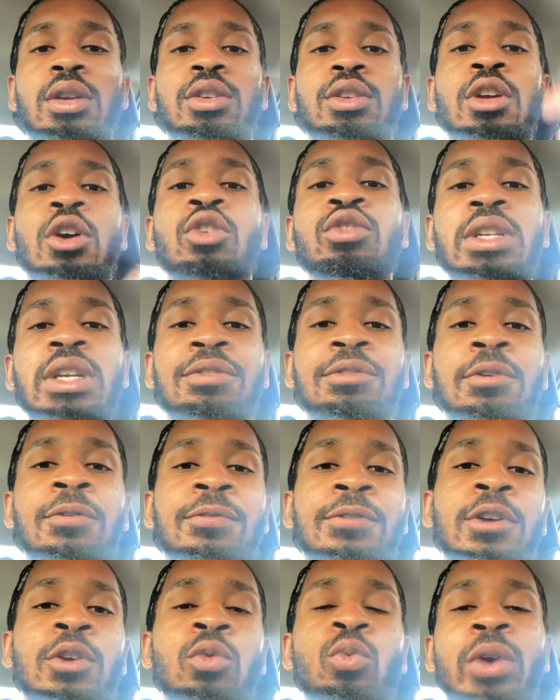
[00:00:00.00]
Yo, never
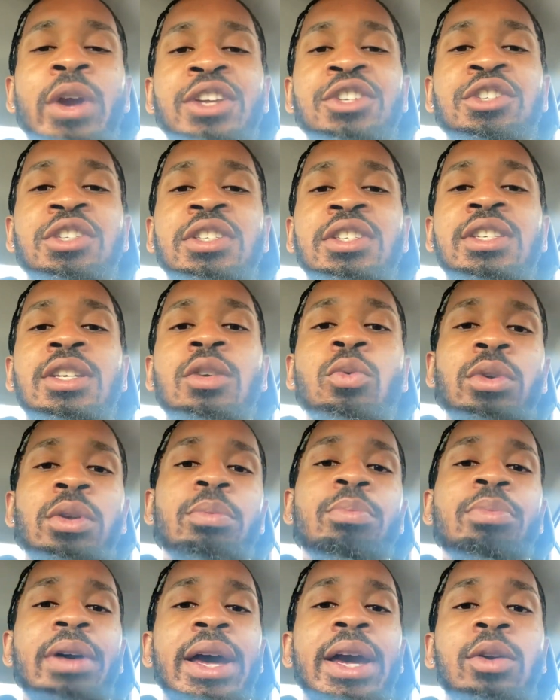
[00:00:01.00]
fear. Reggie's here. We
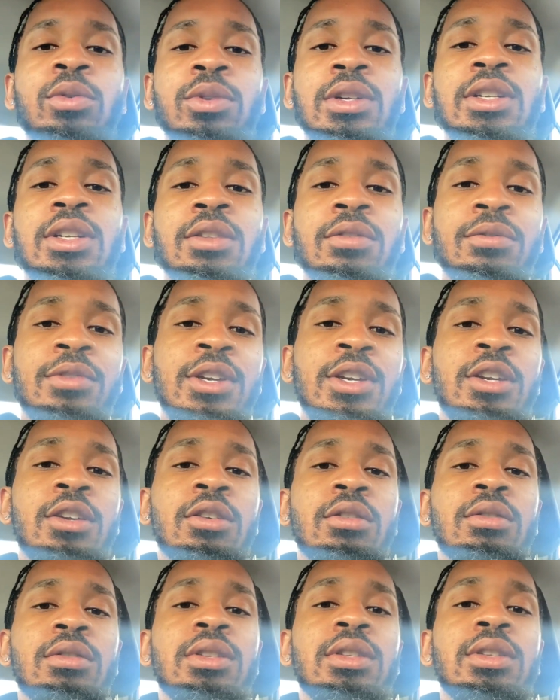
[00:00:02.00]
back with another
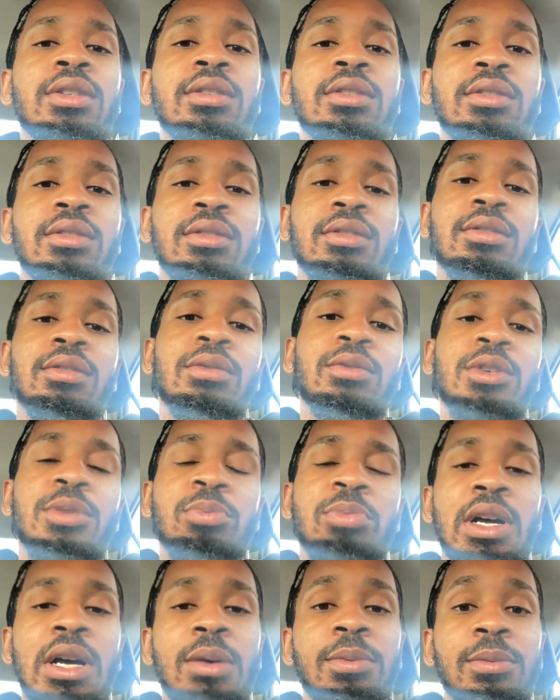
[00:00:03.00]
video. What's
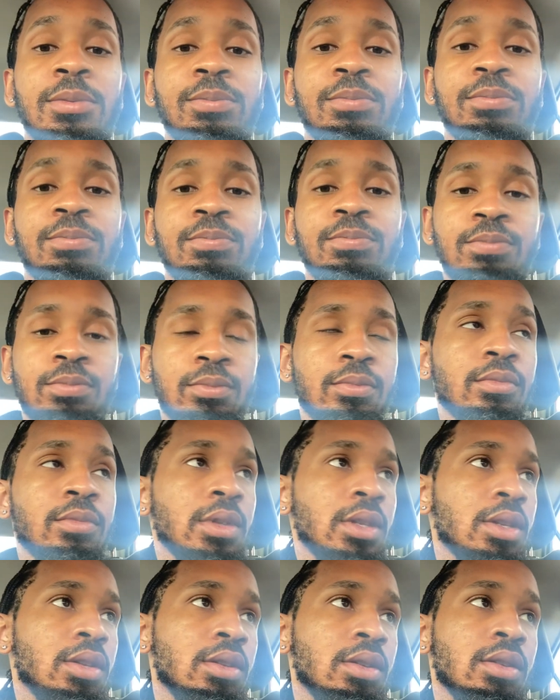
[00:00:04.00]
popping?
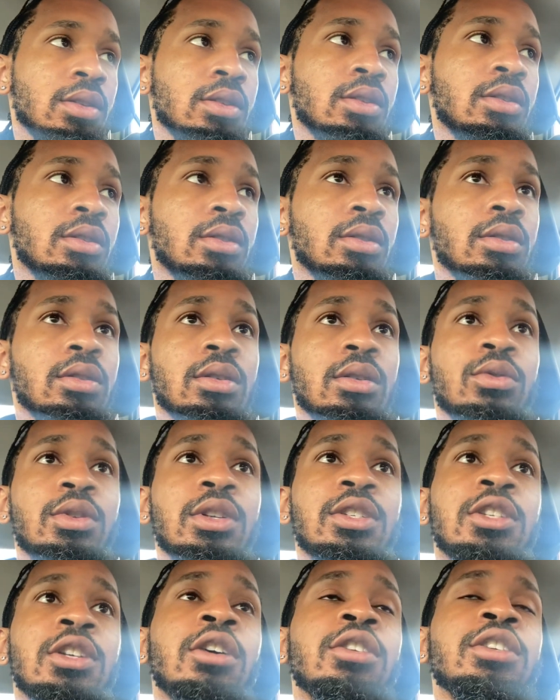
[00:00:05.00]
I want
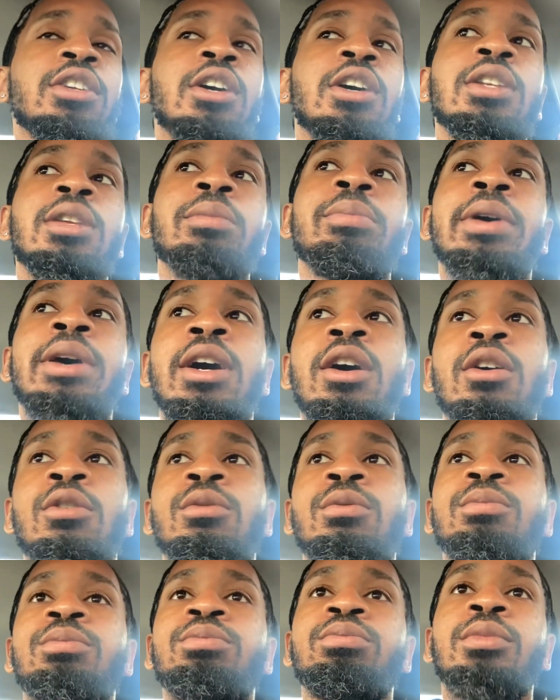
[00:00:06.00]
to talk to y'all about
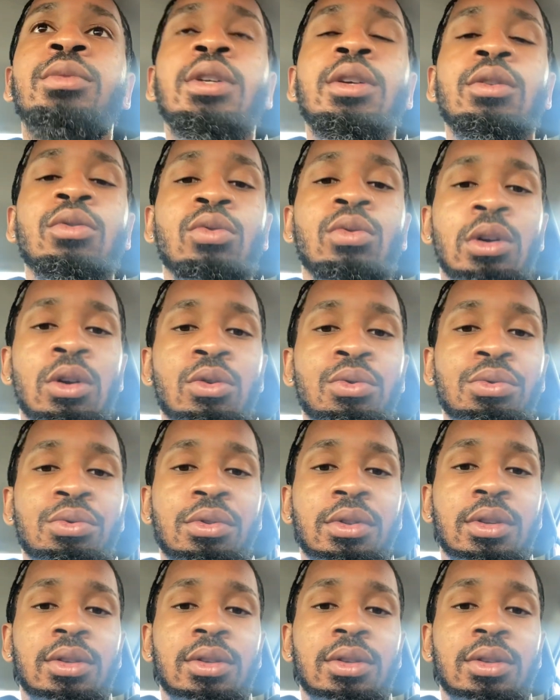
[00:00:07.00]
growth.